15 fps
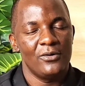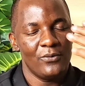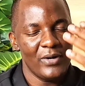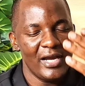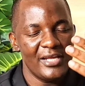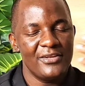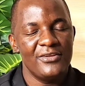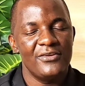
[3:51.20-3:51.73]

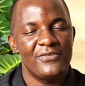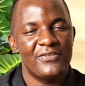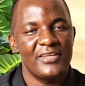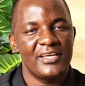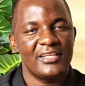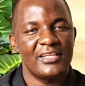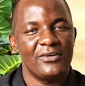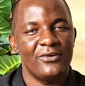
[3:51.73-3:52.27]
Why do you
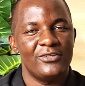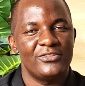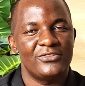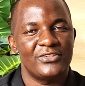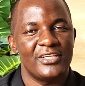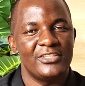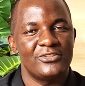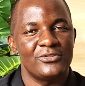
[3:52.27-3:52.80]
think the
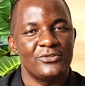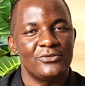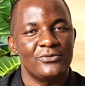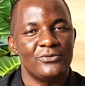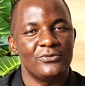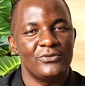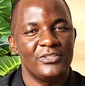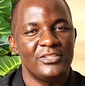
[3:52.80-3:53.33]
odds
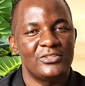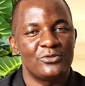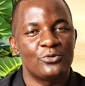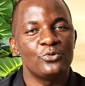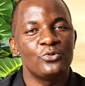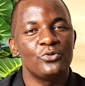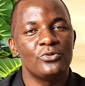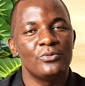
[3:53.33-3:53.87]
ratio is
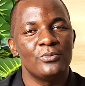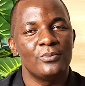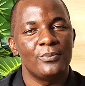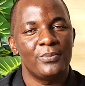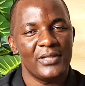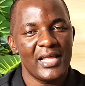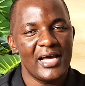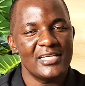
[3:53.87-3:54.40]
2
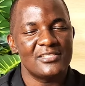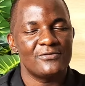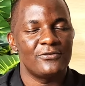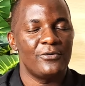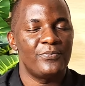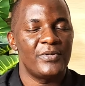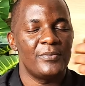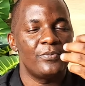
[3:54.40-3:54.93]
plus
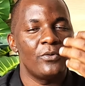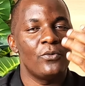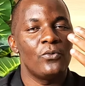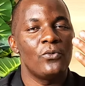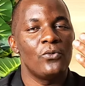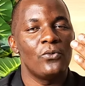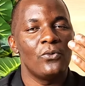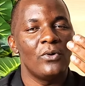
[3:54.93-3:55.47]
for people
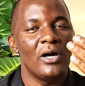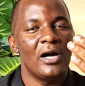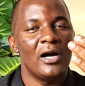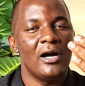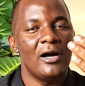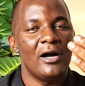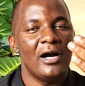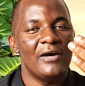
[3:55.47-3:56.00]
who
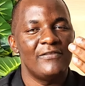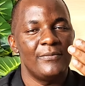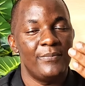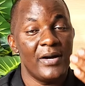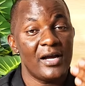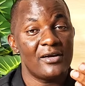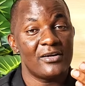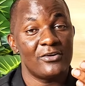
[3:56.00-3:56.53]
have a
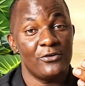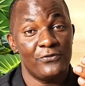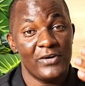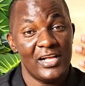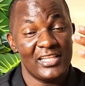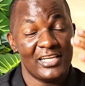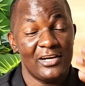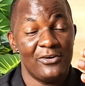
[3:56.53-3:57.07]
background of
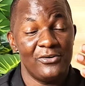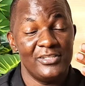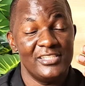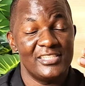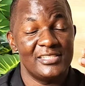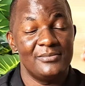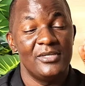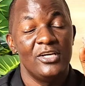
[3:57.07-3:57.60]

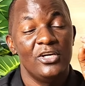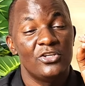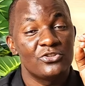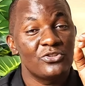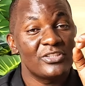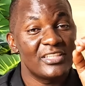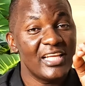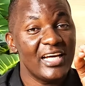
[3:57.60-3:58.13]
alcoholism?
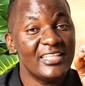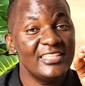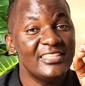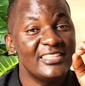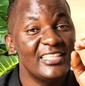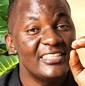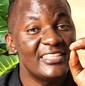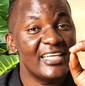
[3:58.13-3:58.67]
So that
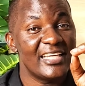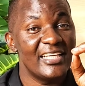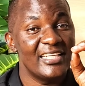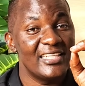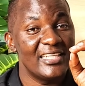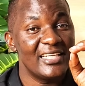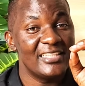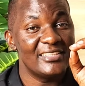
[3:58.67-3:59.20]
is the
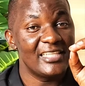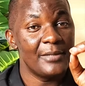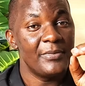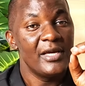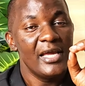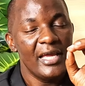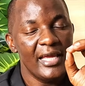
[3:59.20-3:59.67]
second step.